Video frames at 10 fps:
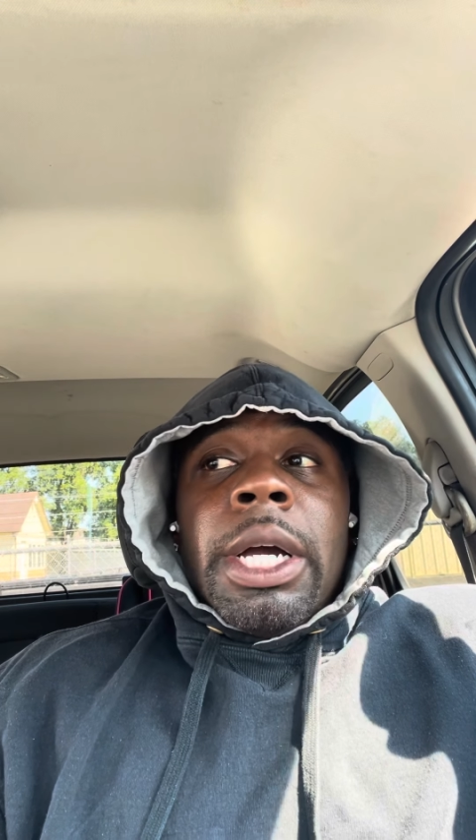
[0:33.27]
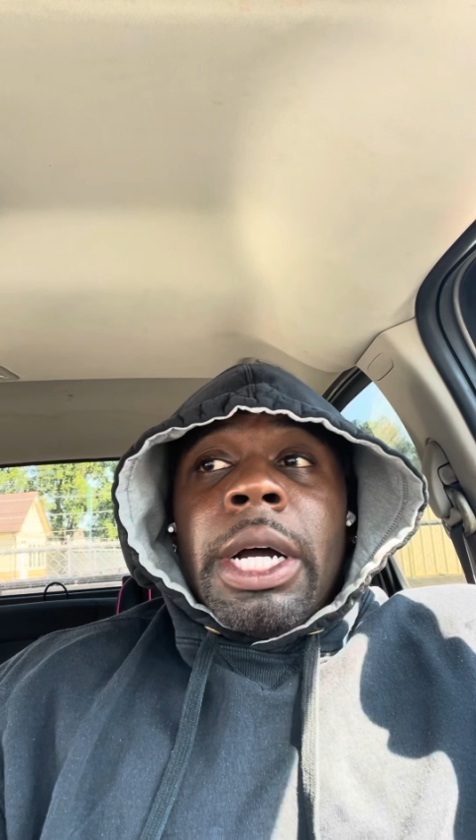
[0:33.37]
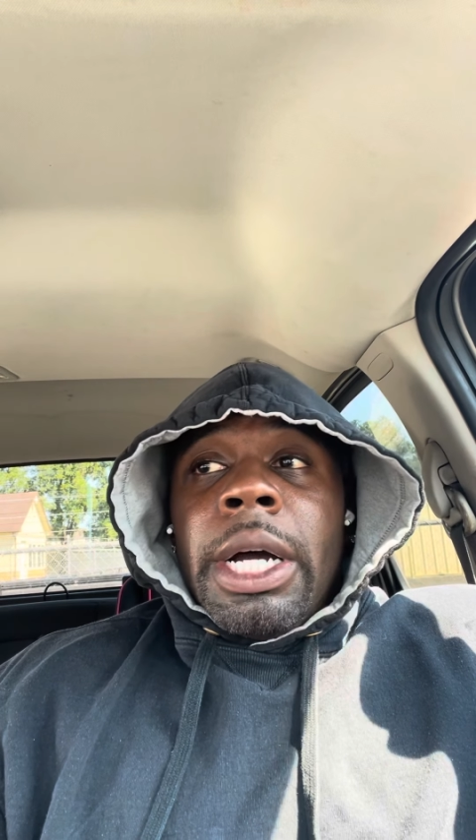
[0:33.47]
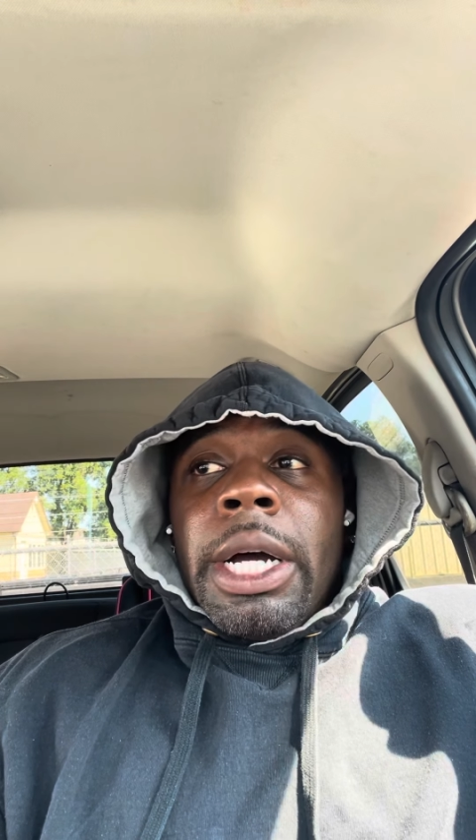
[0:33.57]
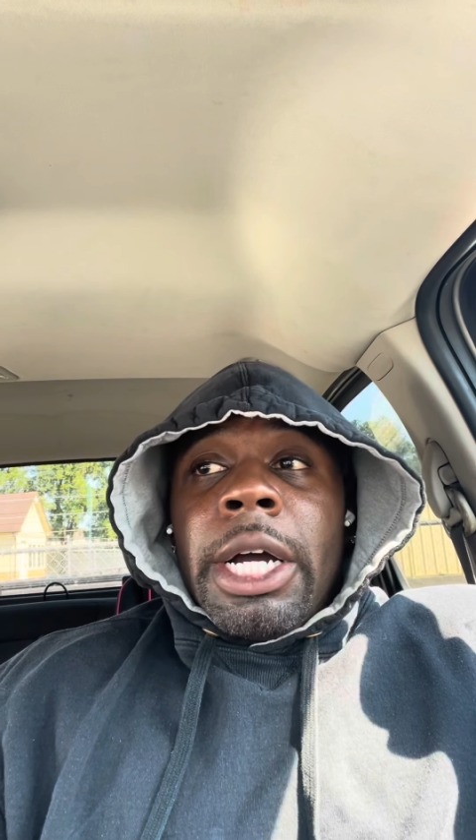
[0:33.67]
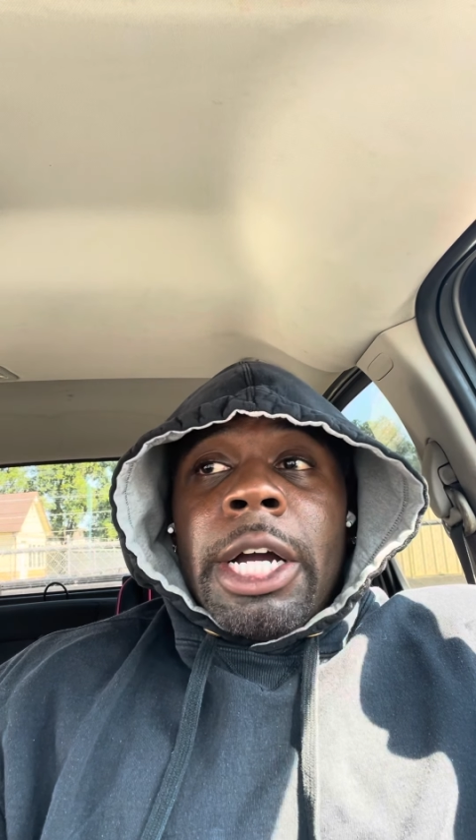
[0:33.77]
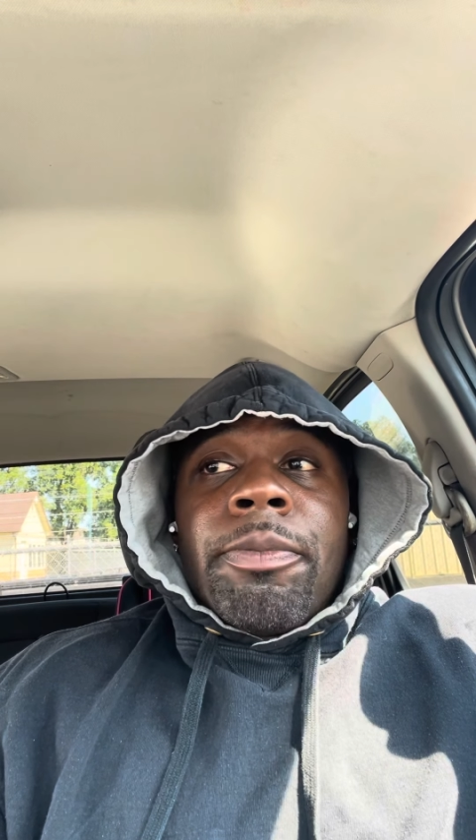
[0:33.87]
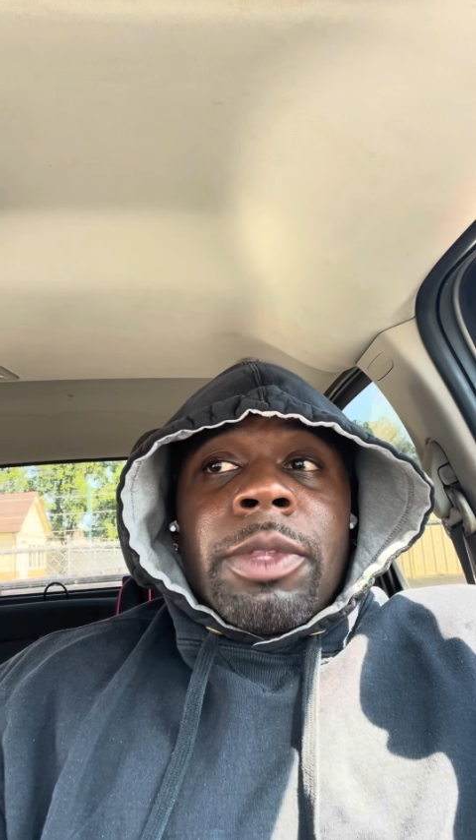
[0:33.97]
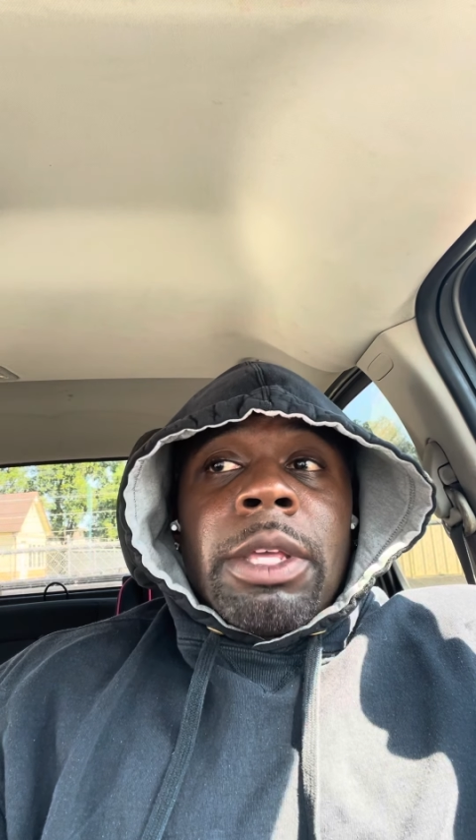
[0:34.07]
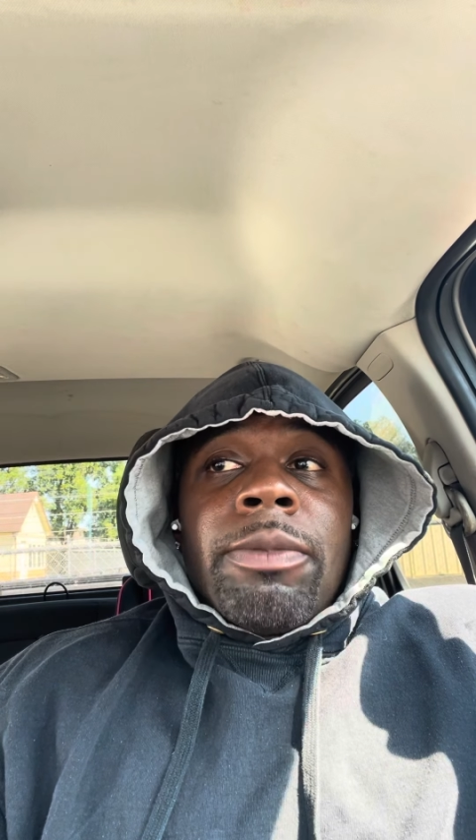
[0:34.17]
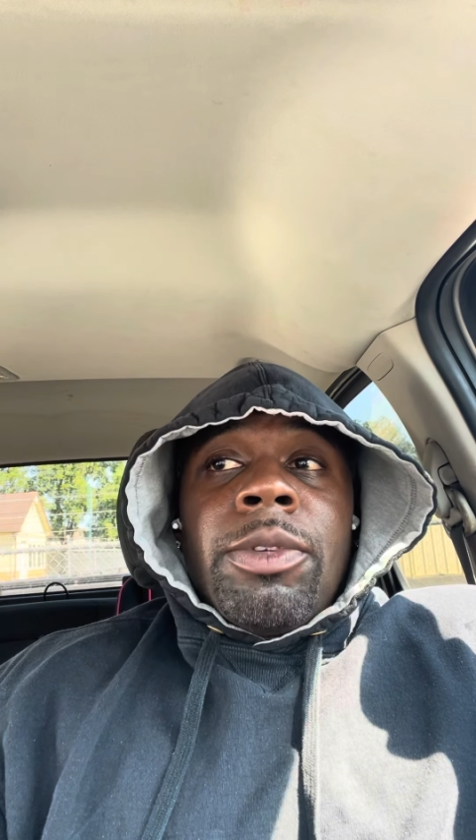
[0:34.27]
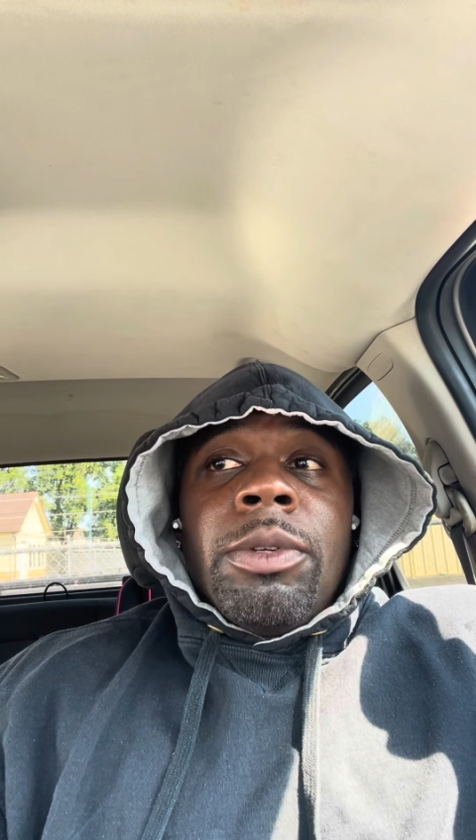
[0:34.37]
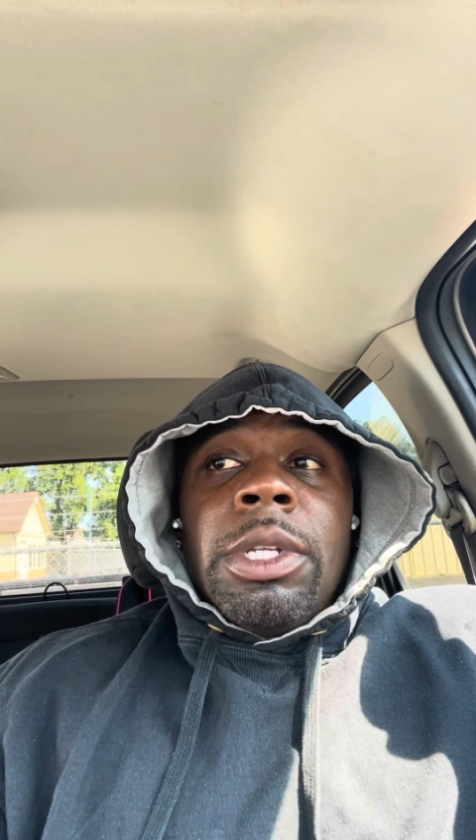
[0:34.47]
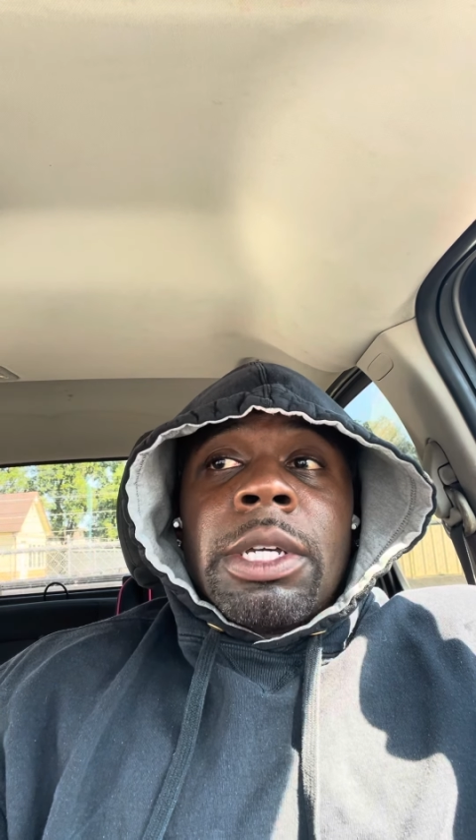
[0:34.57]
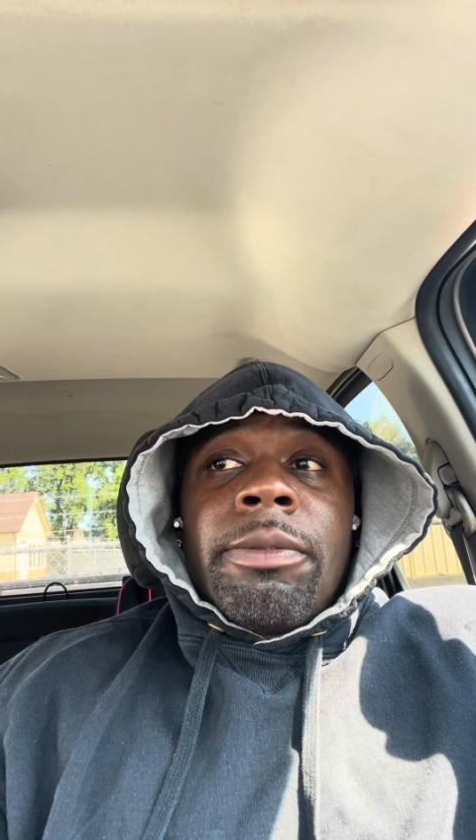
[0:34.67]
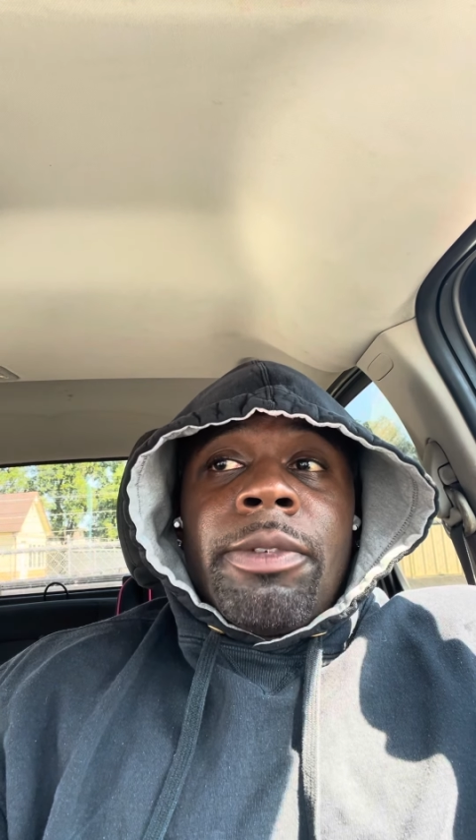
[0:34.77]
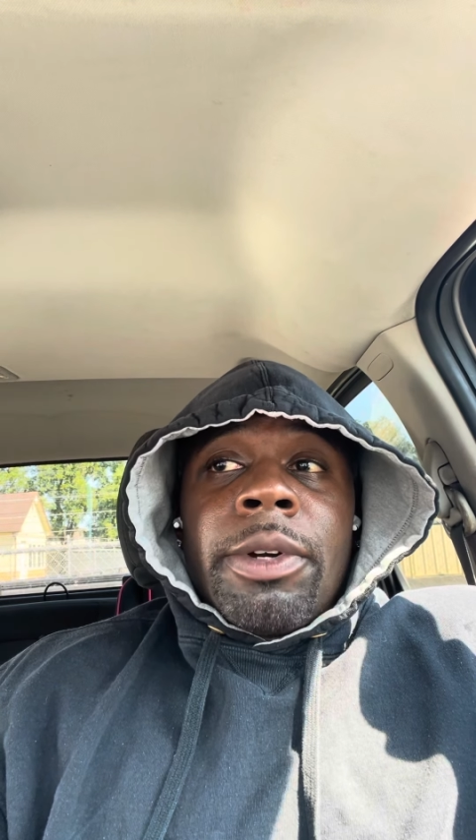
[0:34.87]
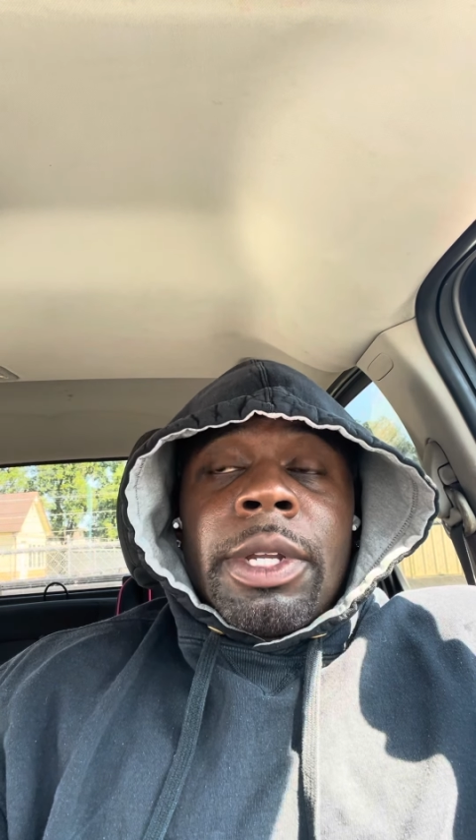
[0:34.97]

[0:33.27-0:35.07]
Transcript: If you're looking for